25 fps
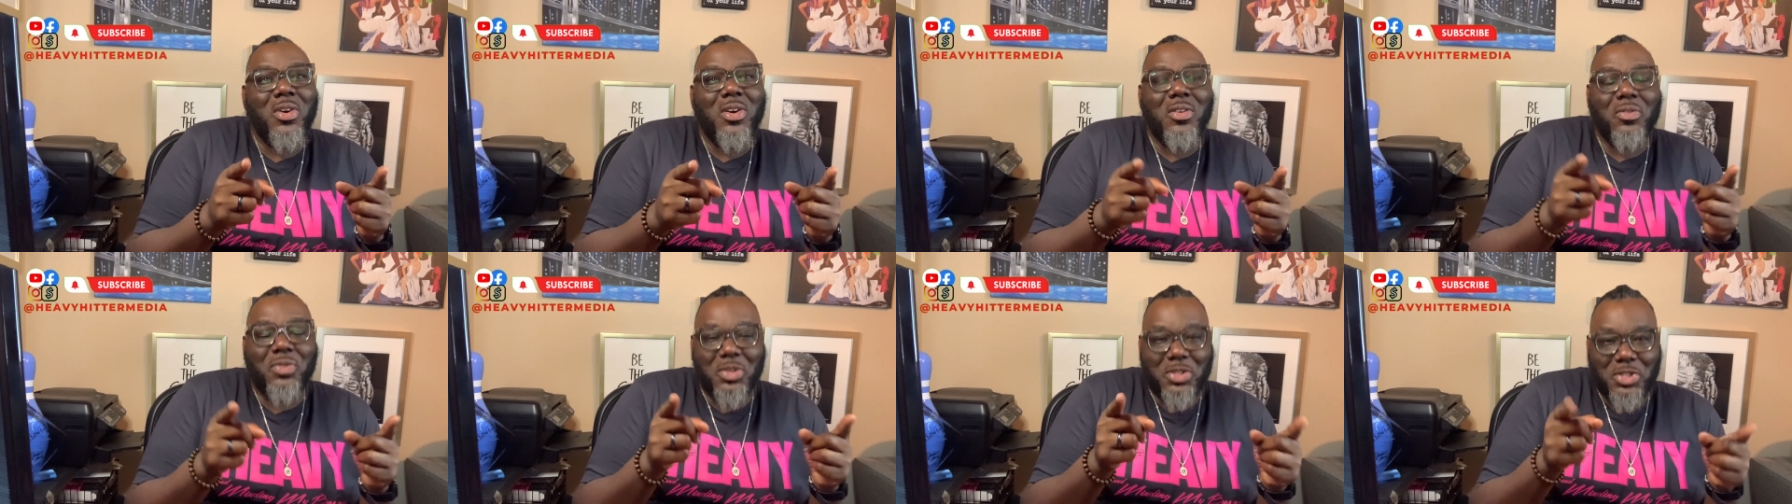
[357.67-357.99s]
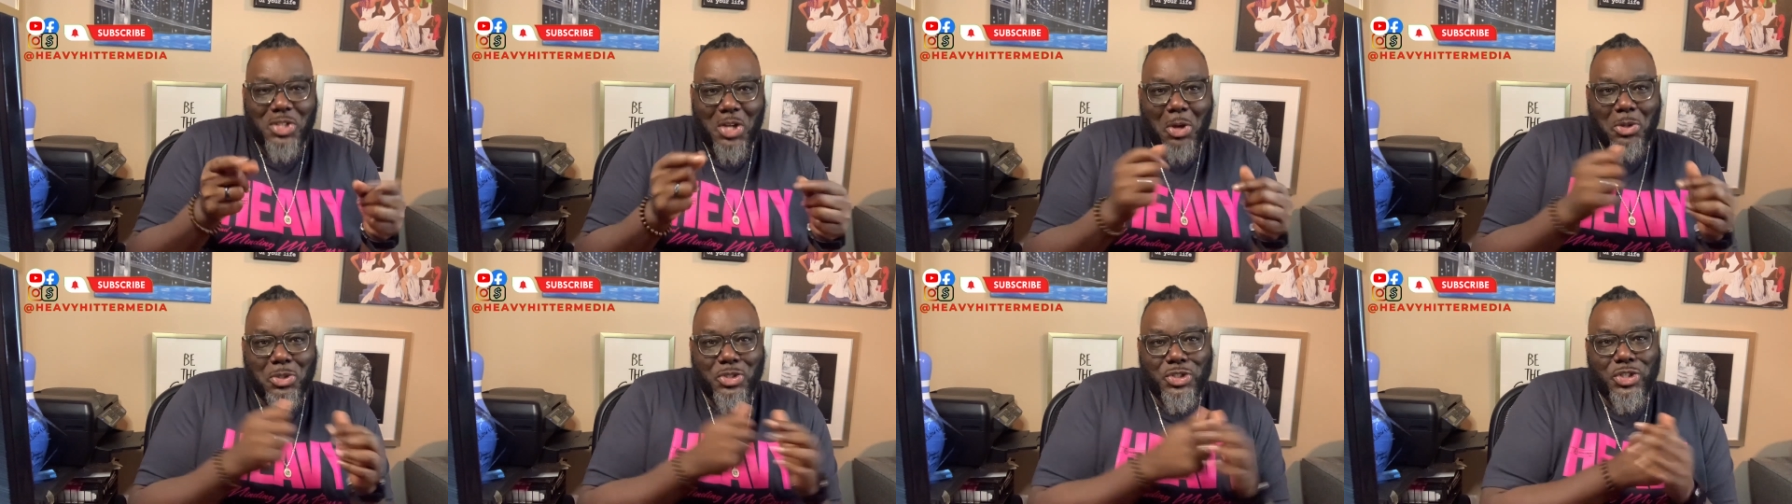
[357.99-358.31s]
for
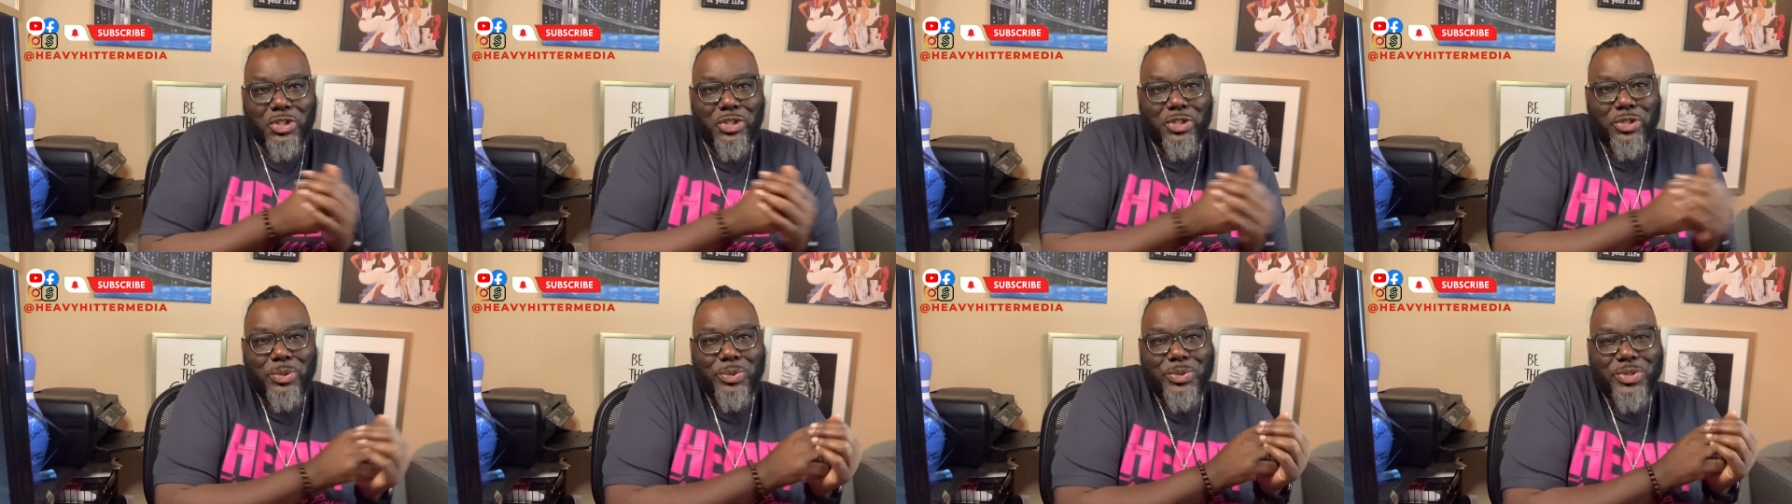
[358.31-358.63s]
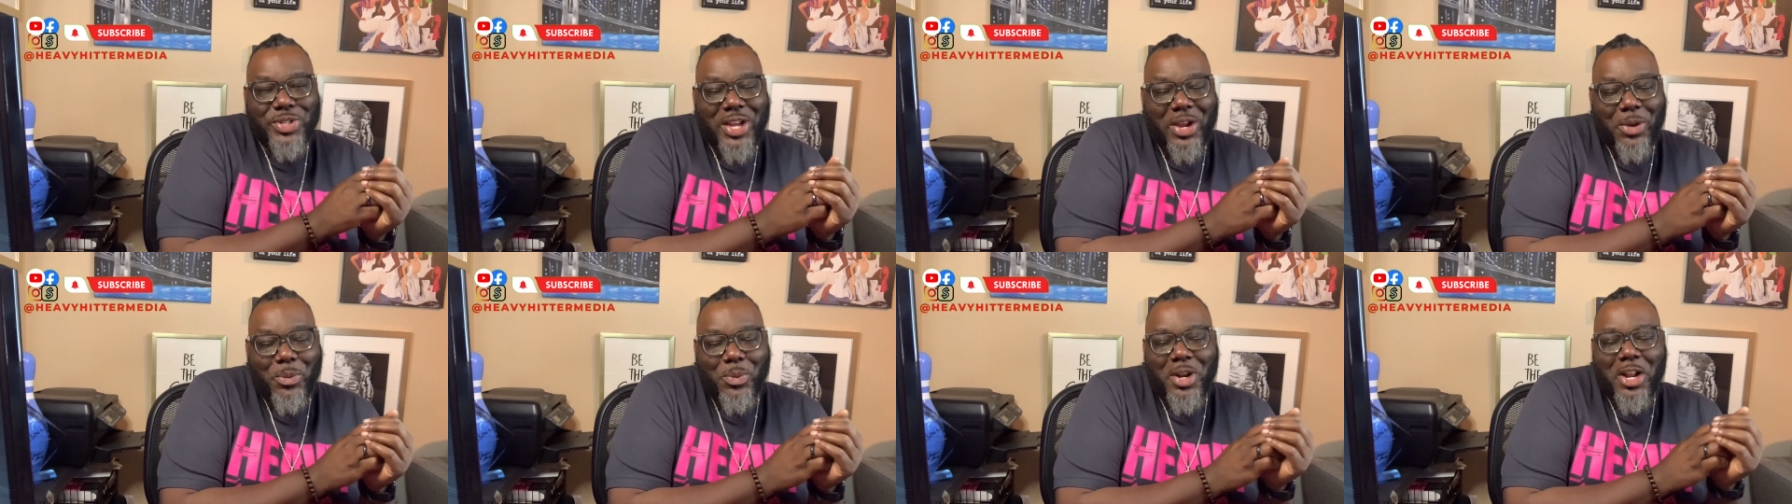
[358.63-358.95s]
Talk Shit
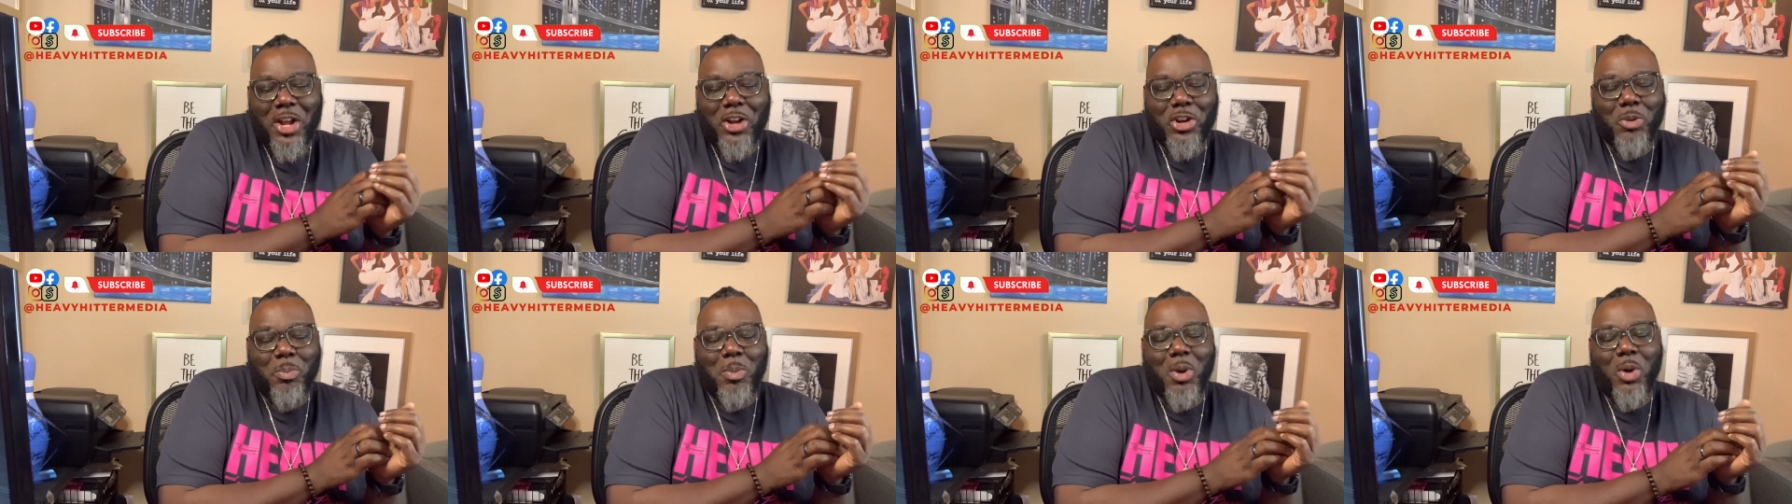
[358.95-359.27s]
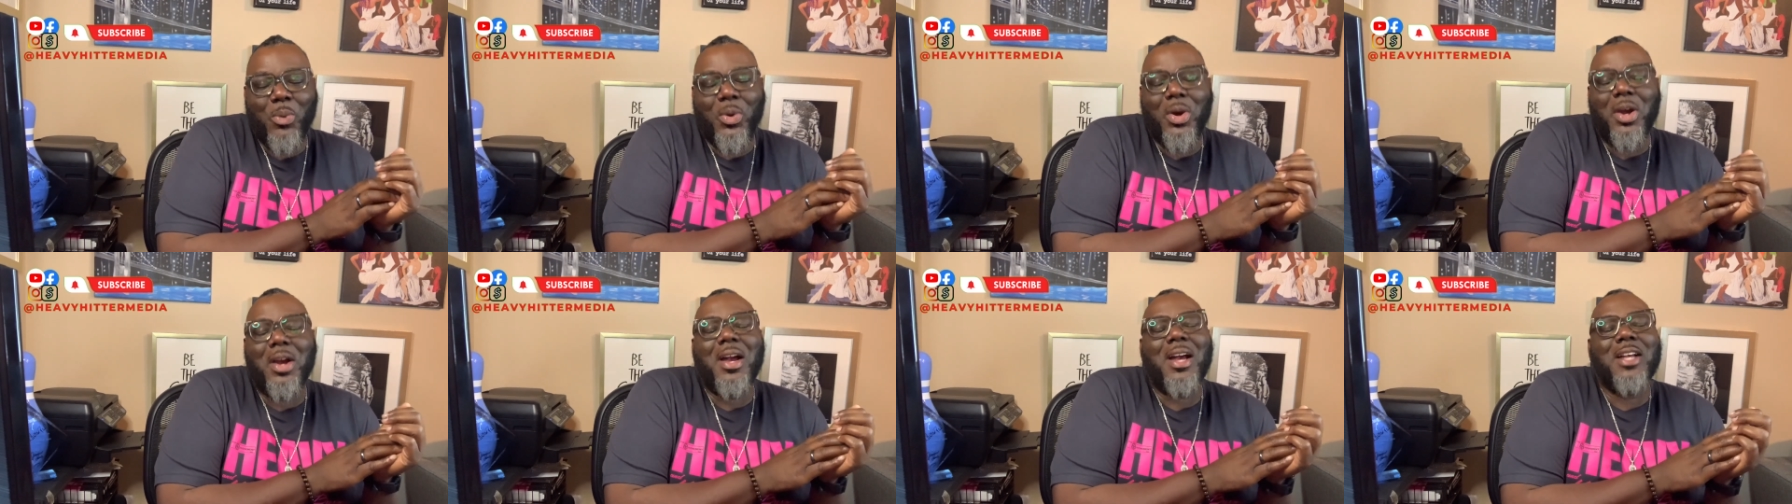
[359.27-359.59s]
Tuesday when I do my
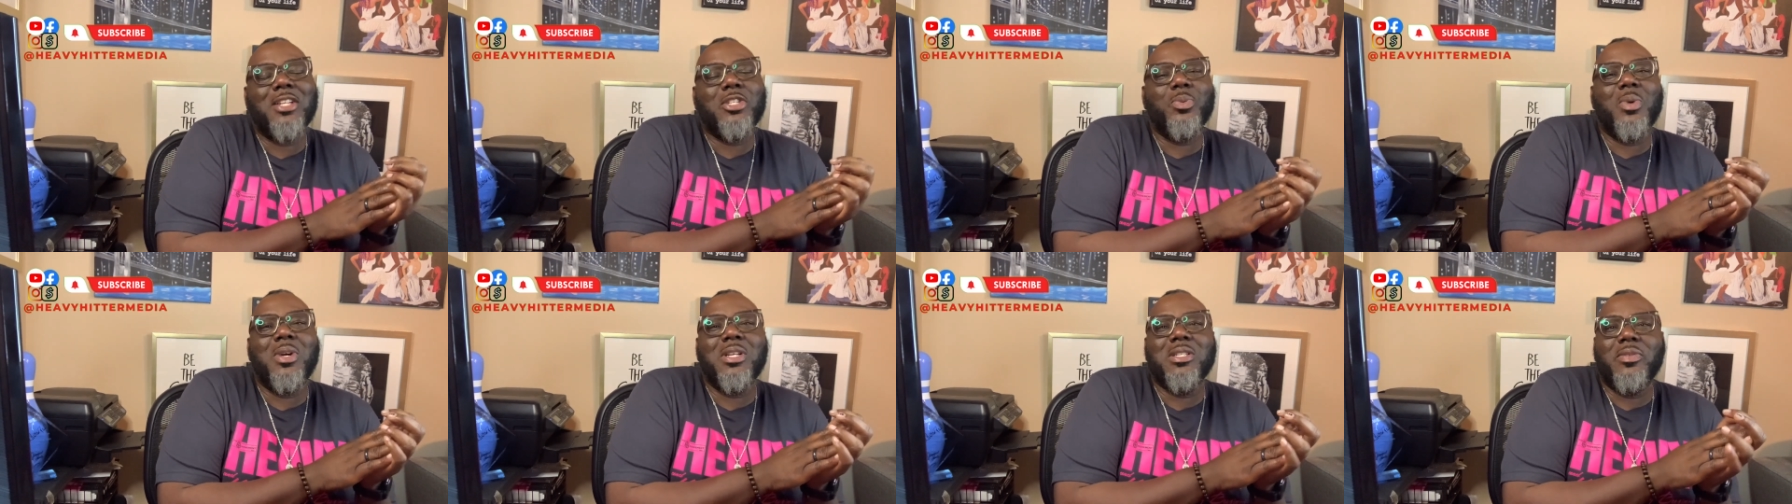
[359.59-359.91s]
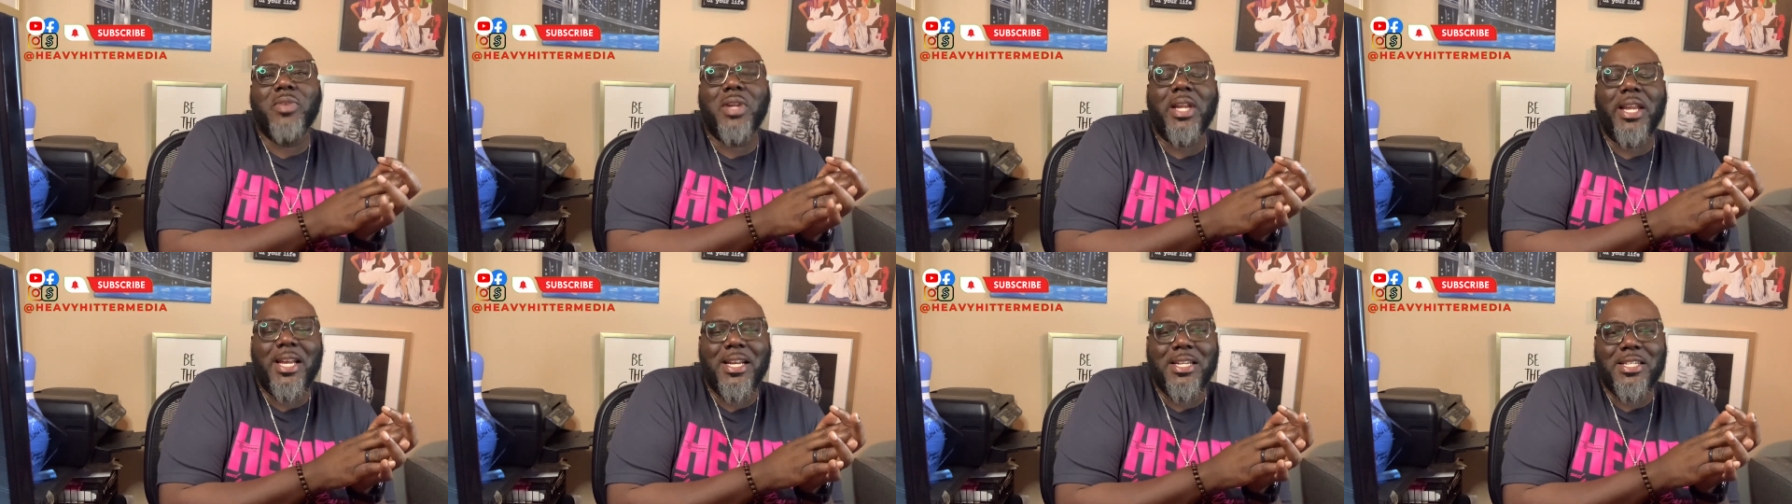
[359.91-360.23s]
Real Housewives of
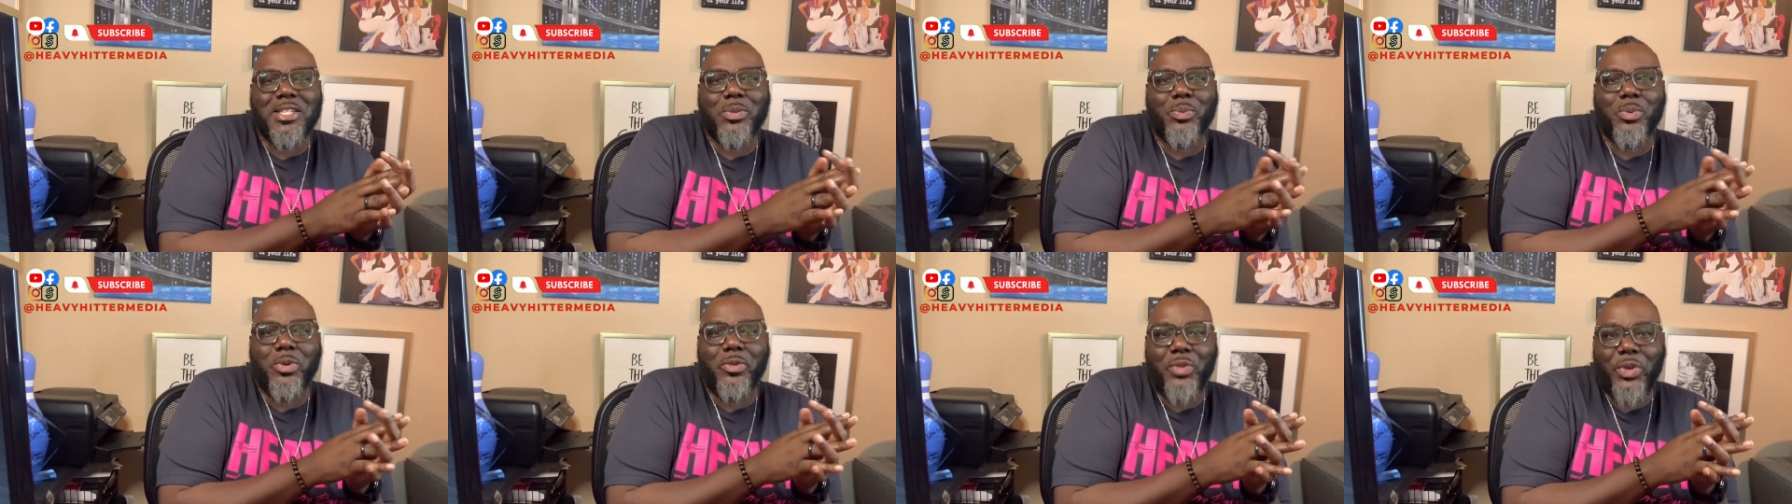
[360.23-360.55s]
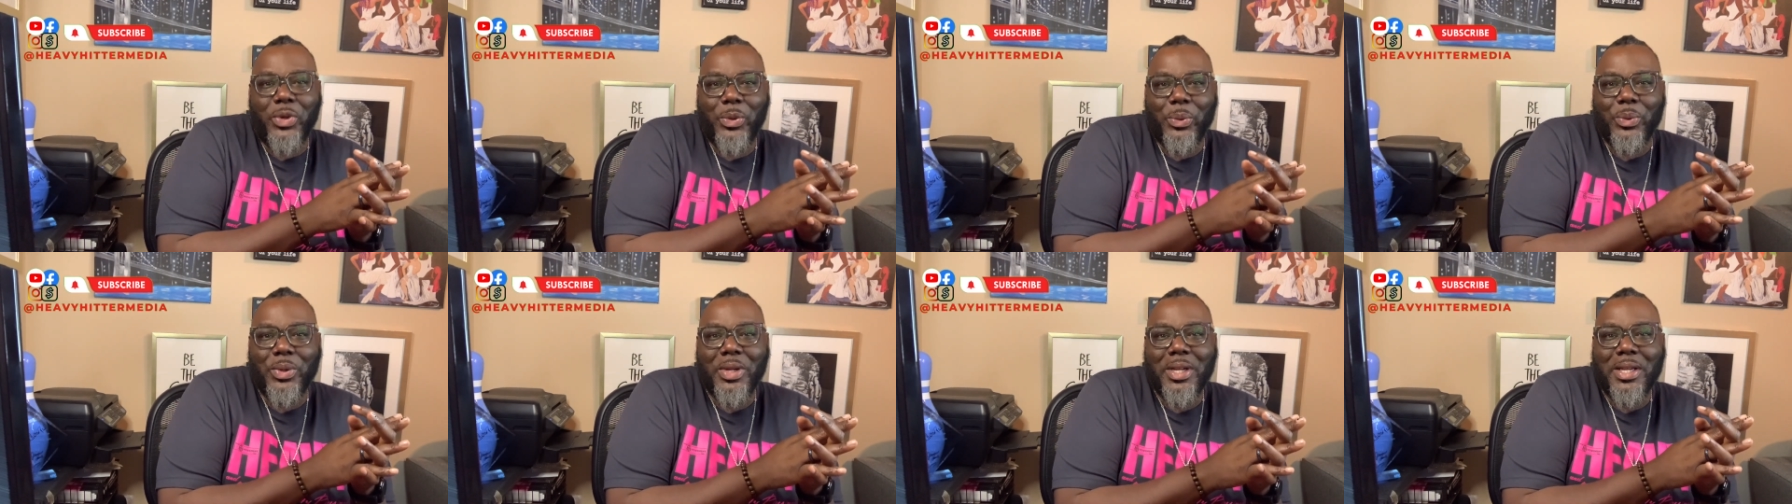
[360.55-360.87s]
Atlanta
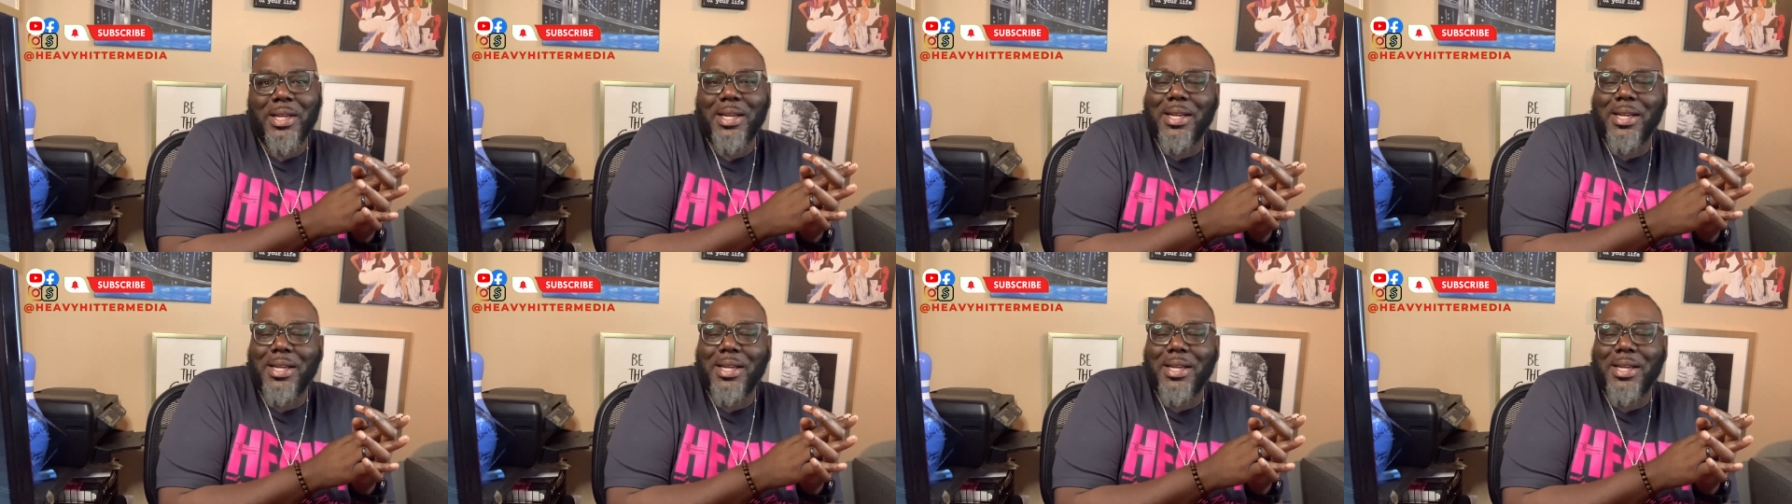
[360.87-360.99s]
review.